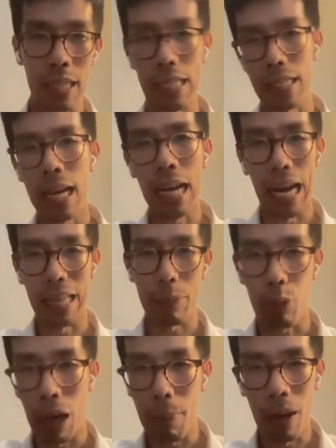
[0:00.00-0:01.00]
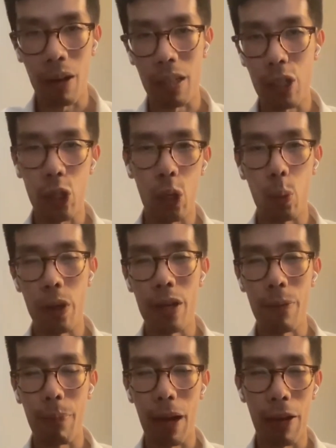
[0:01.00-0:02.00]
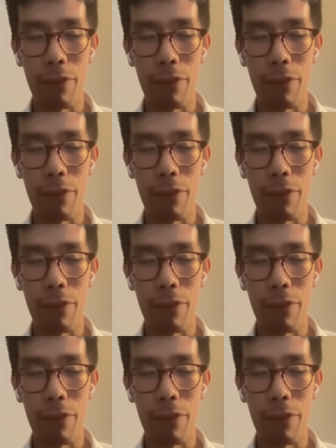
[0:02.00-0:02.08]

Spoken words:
thing is, I think primarily, we're in an